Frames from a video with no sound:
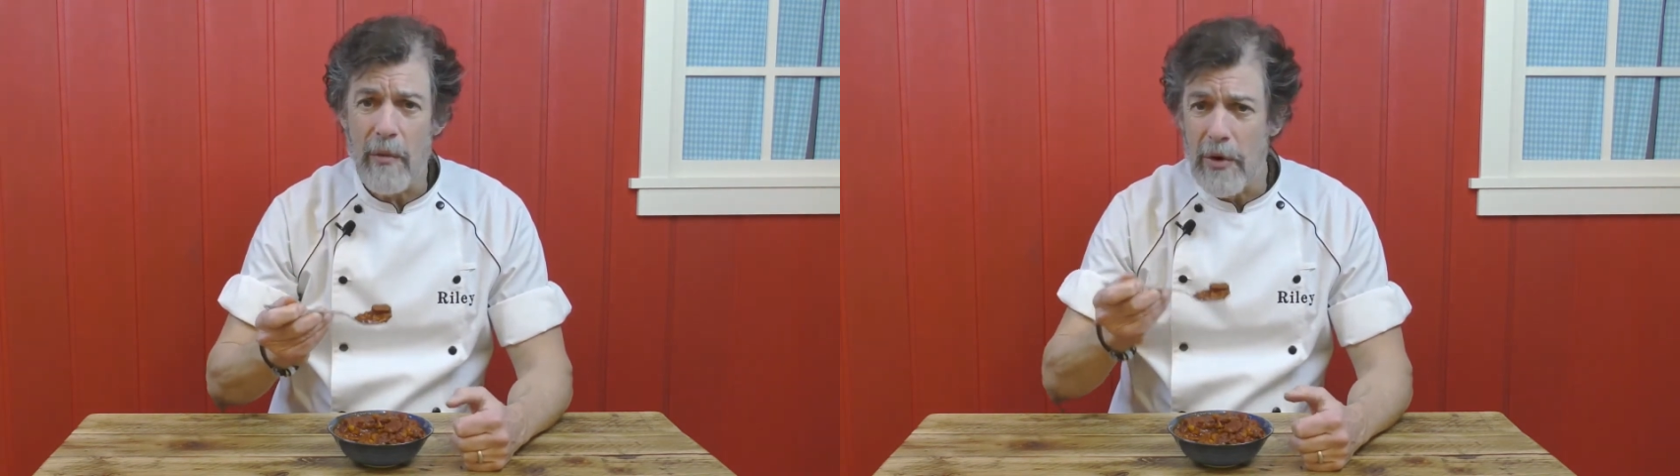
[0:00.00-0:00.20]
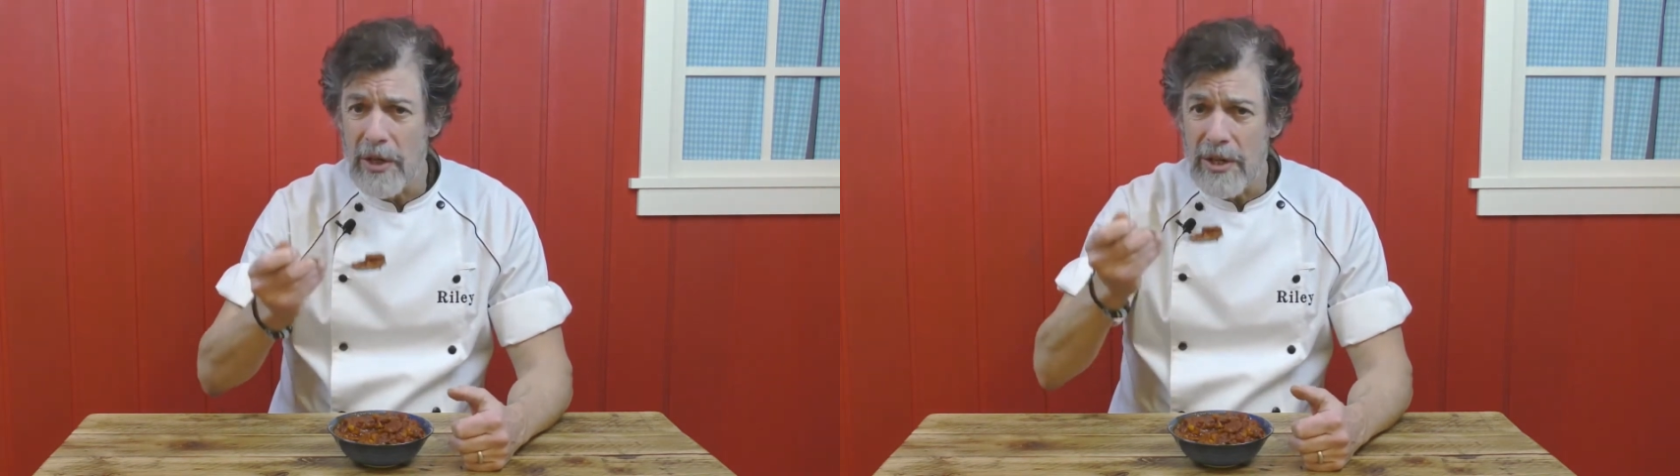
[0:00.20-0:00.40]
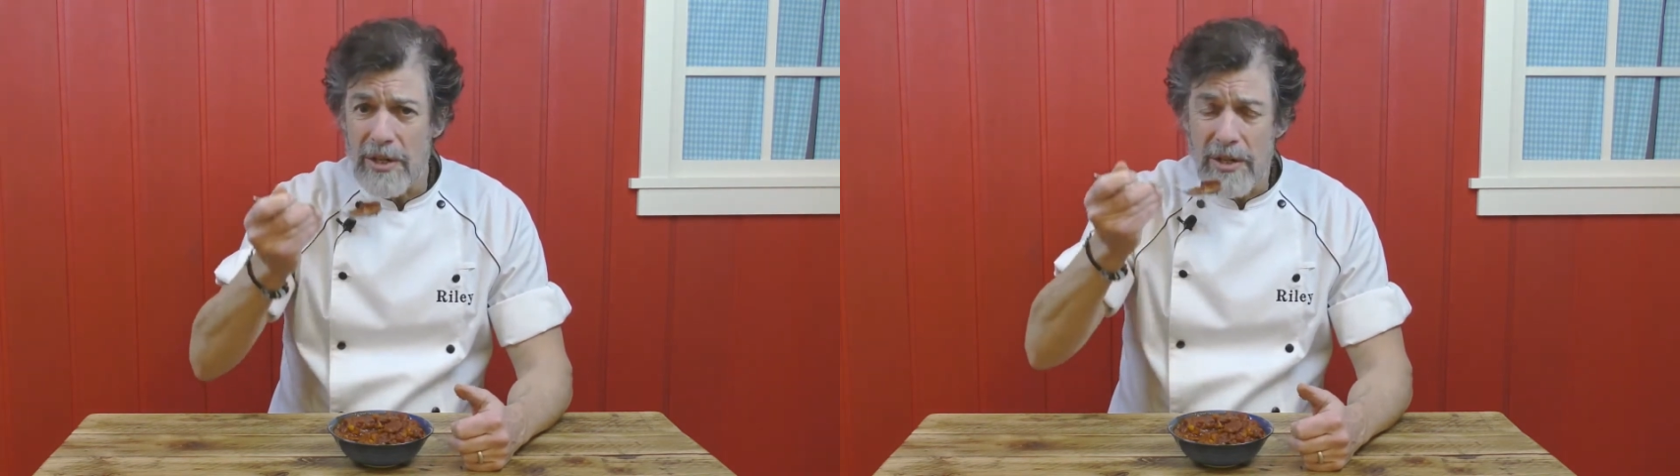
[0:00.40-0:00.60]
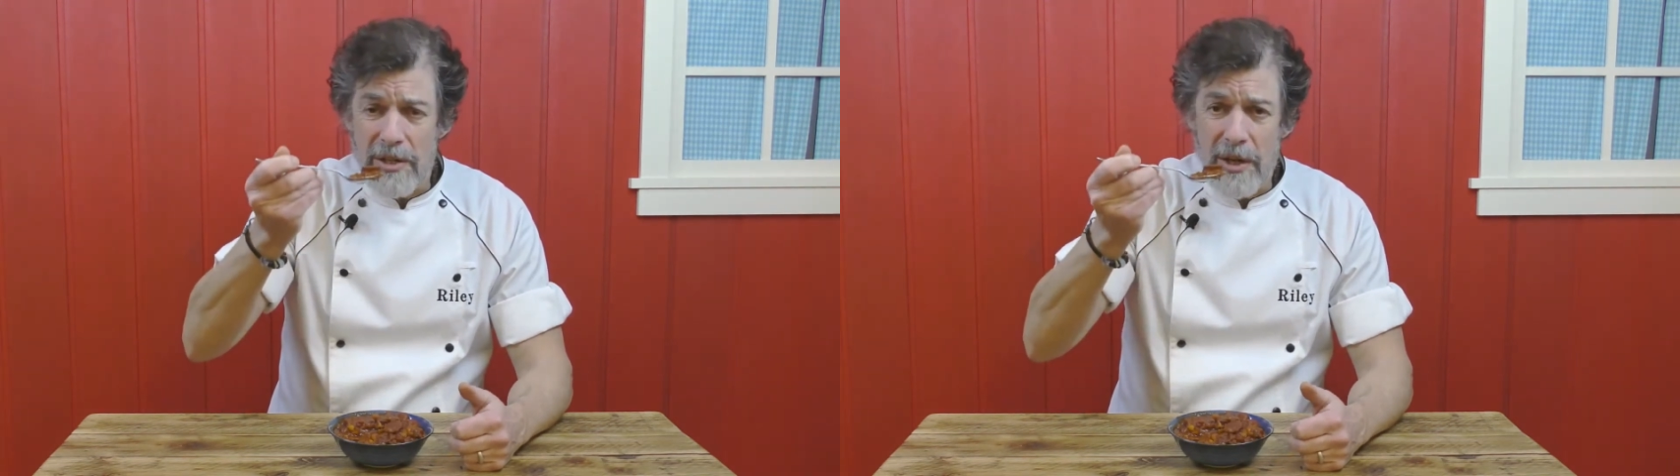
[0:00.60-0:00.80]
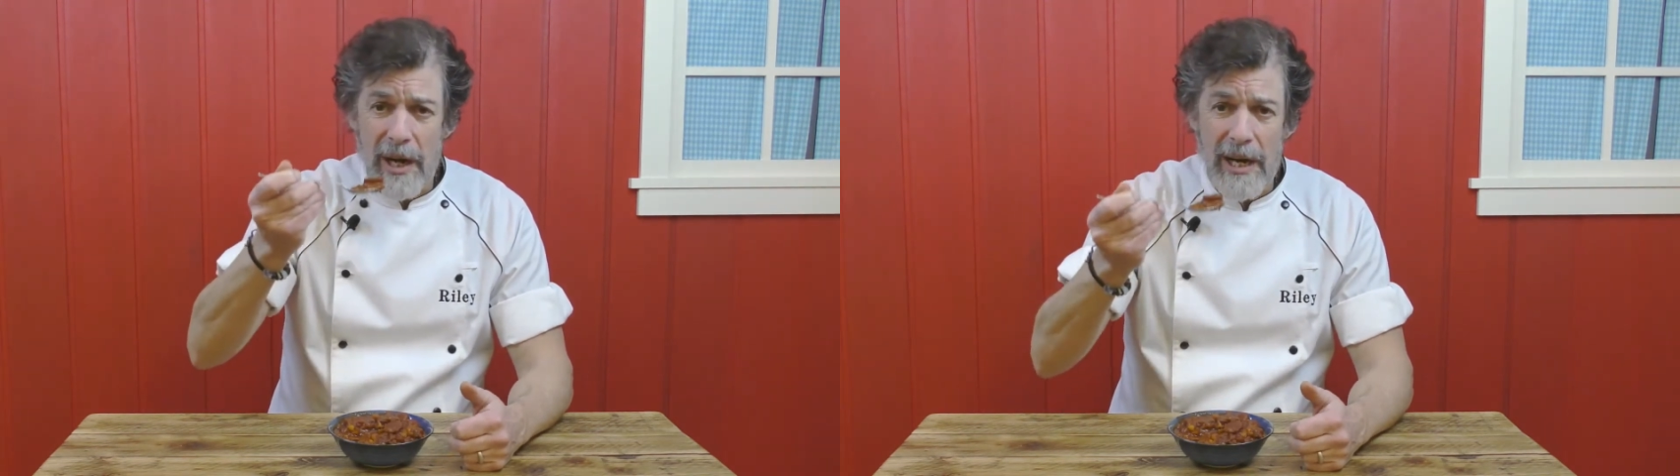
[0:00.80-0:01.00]
Worcester
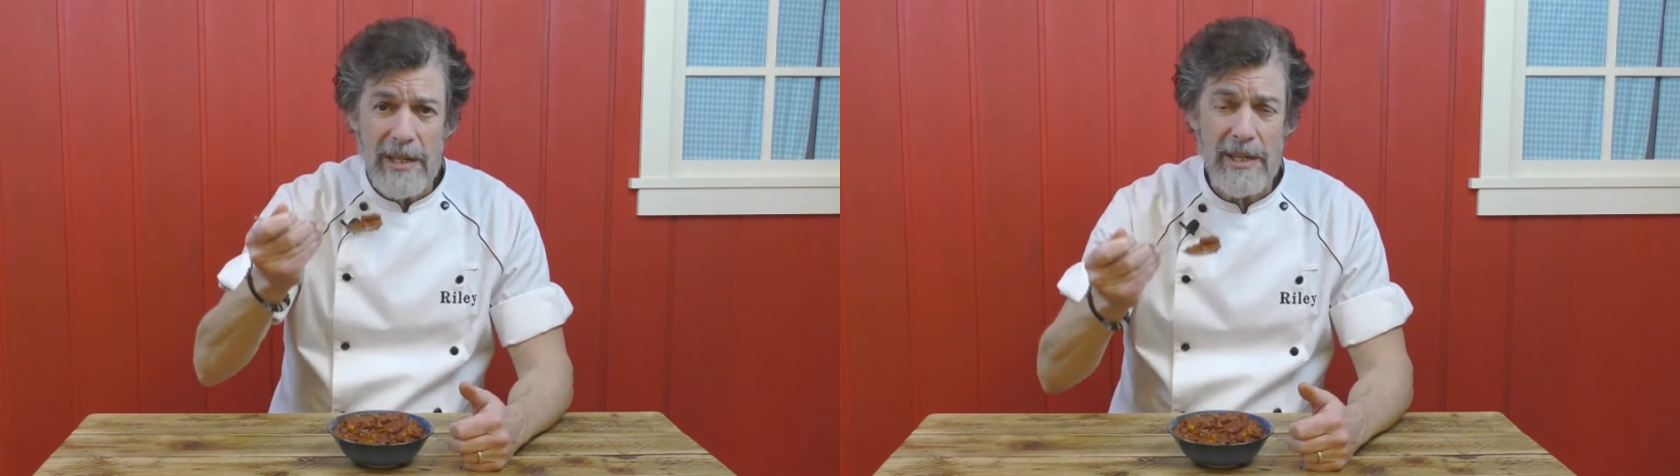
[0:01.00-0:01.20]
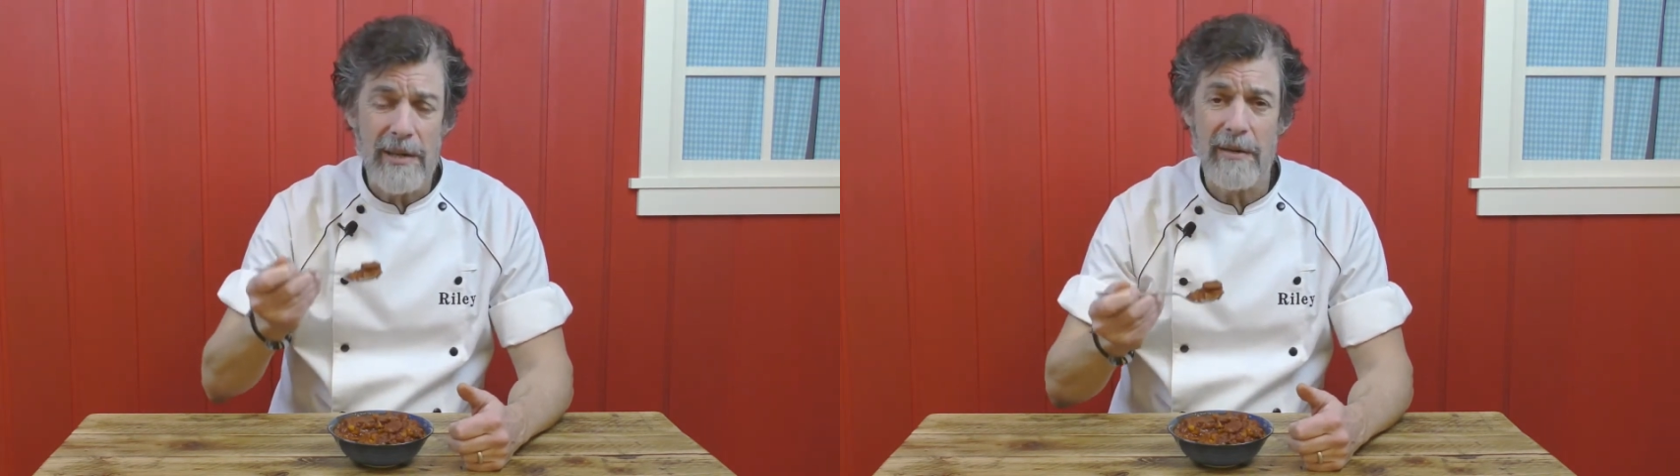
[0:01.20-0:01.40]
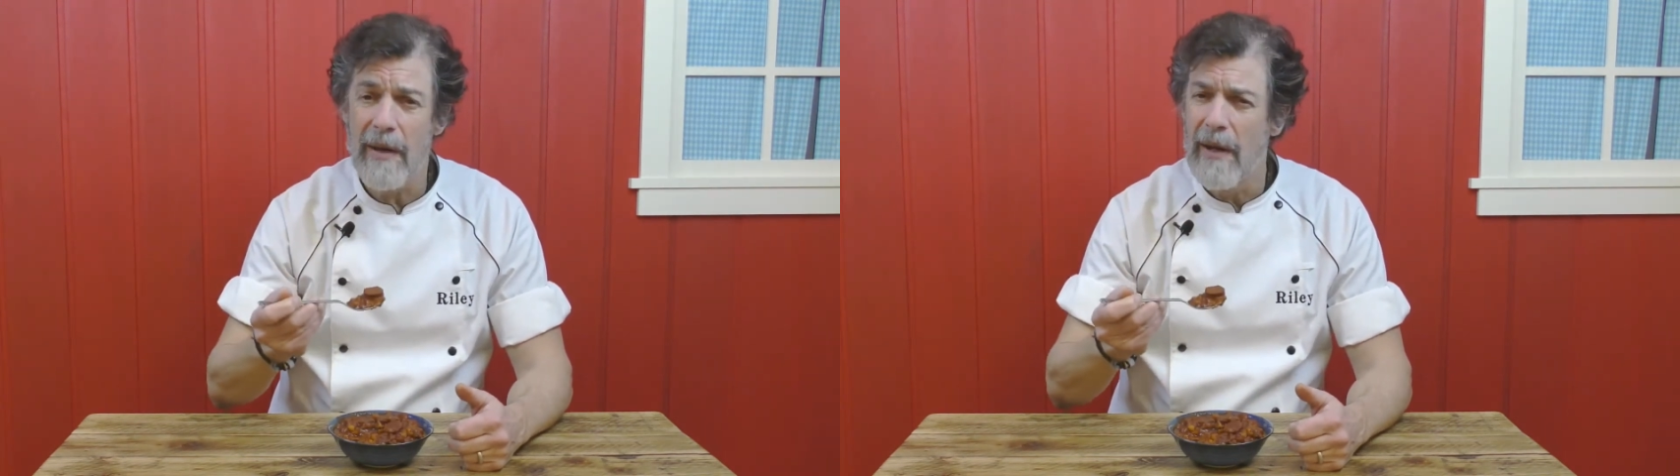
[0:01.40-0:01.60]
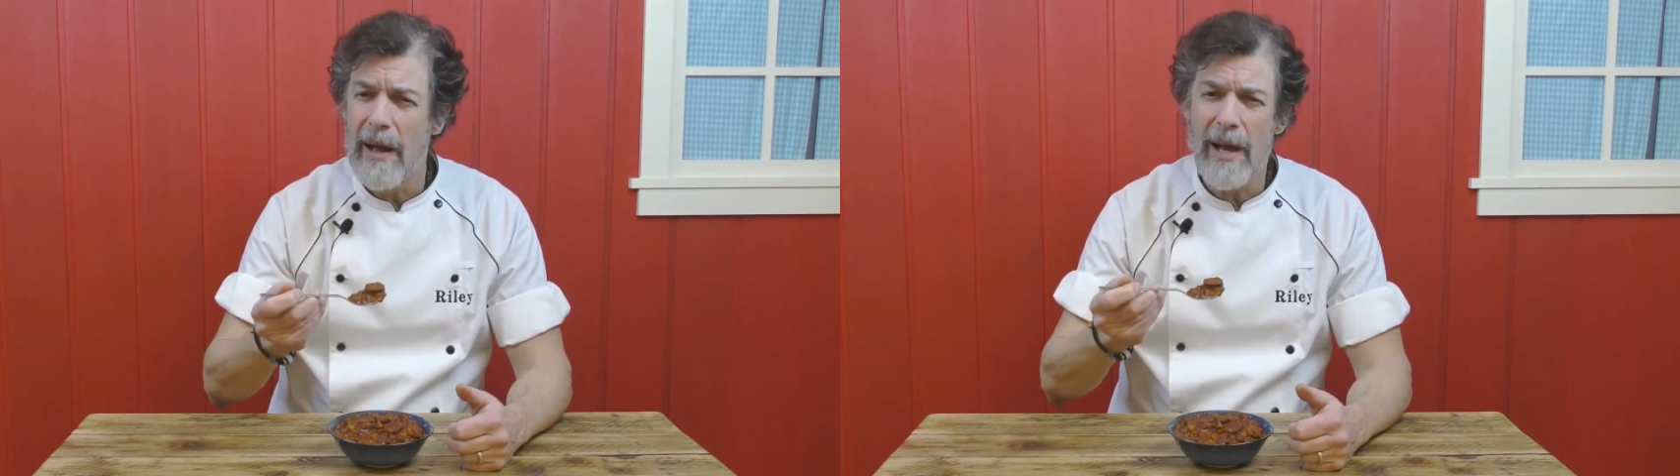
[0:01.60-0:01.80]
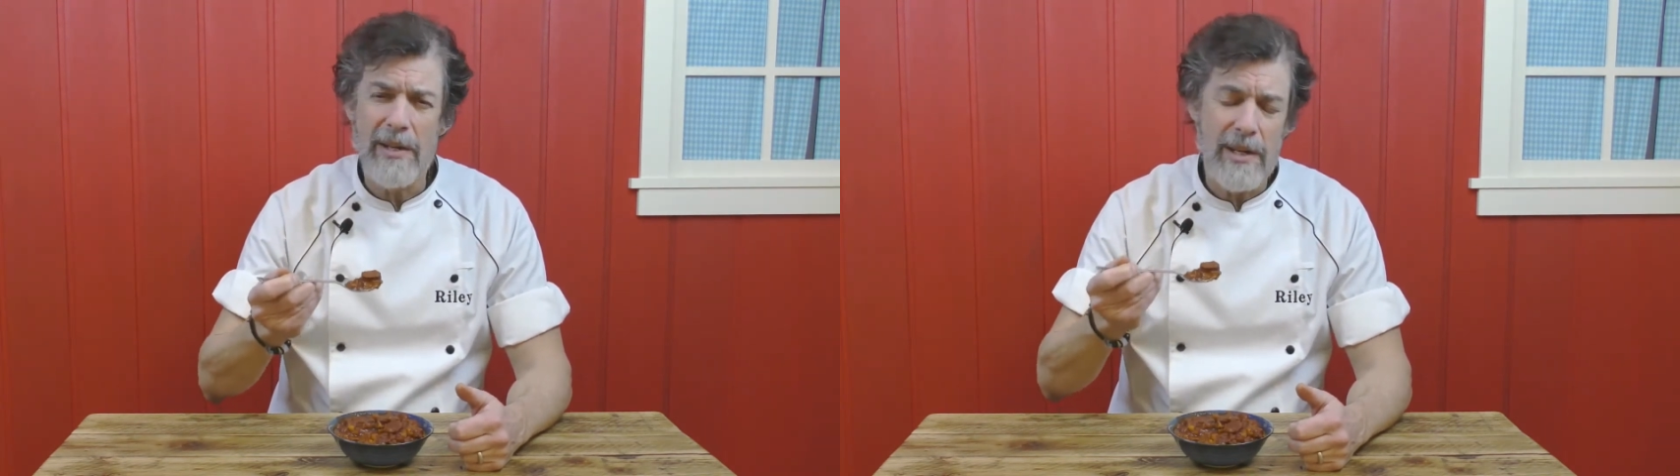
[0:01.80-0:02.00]
sauce, and
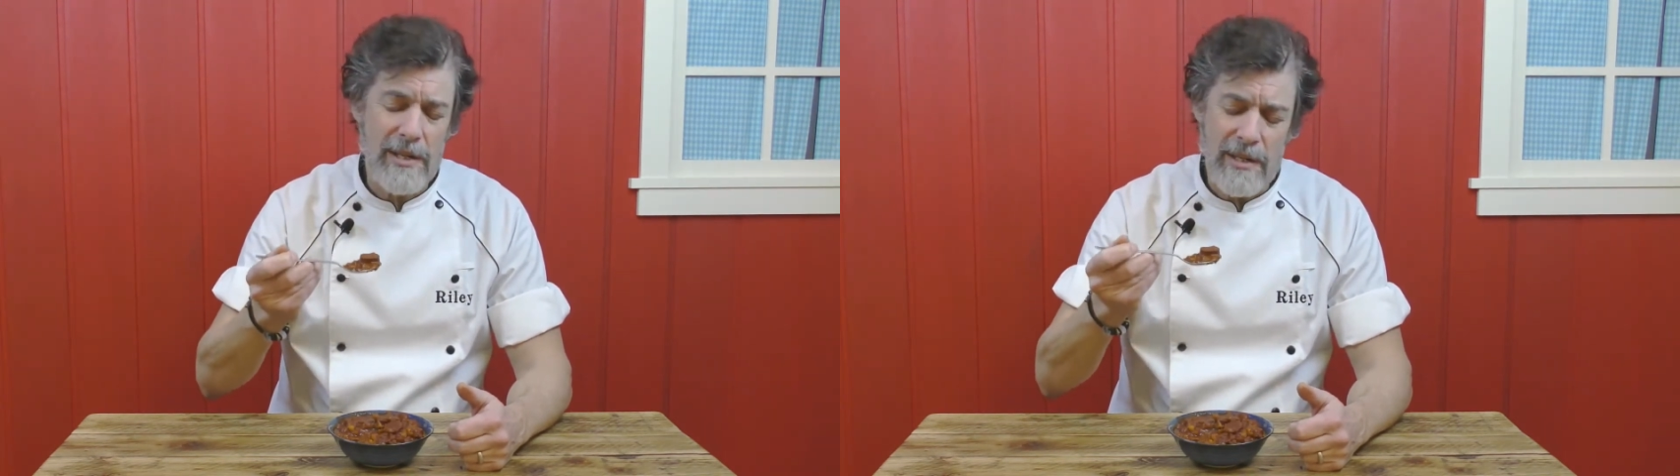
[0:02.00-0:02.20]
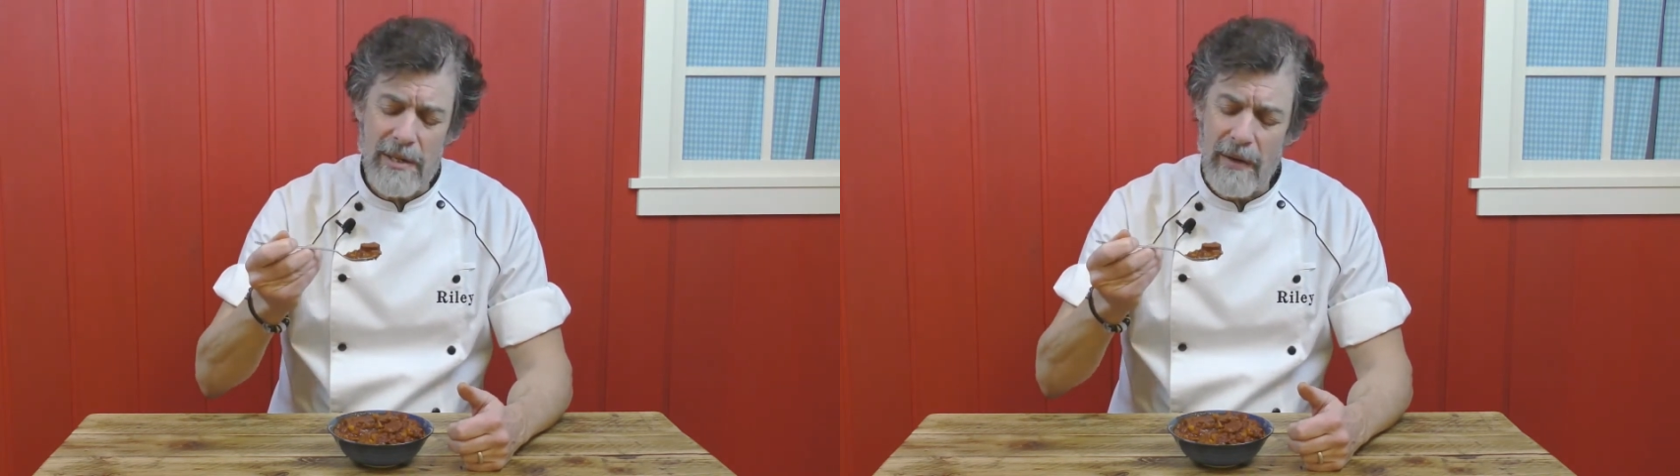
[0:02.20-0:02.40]
it's just